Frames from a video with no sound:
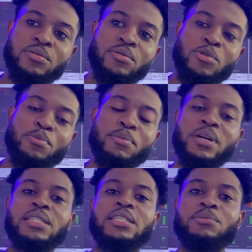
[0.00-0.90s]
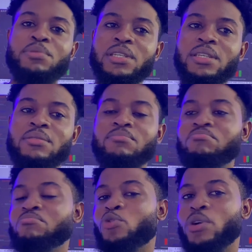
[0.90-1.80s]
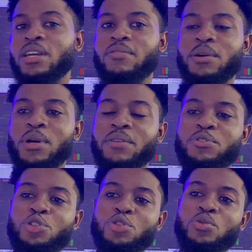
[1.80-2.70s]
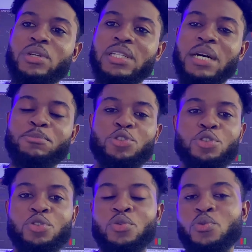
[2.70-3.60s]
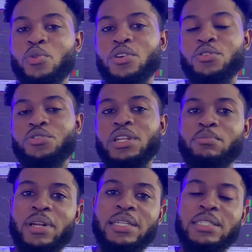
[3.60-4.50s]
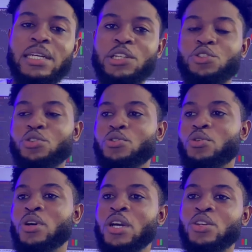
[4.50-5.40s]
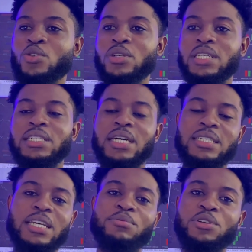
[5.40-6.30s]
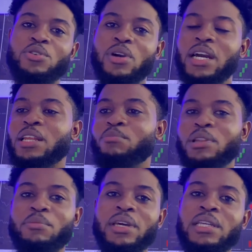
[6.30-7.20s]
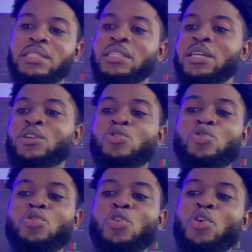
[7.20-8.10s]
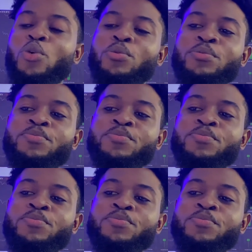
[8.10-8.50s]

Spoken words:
open my TP, whatever I have to do. It's up to you what your trading plan is telling you to do. So these are something you can implement to know